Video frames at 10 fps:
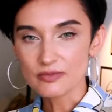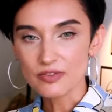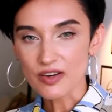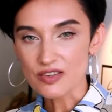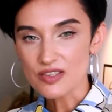
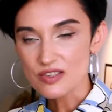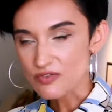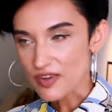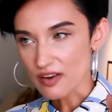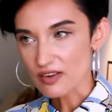fragrance
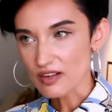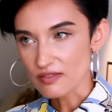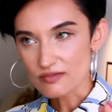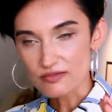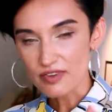
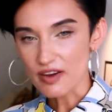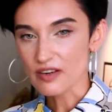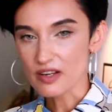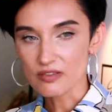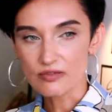very,
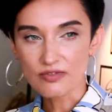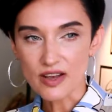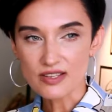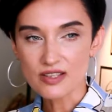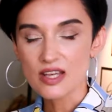very
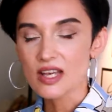fast.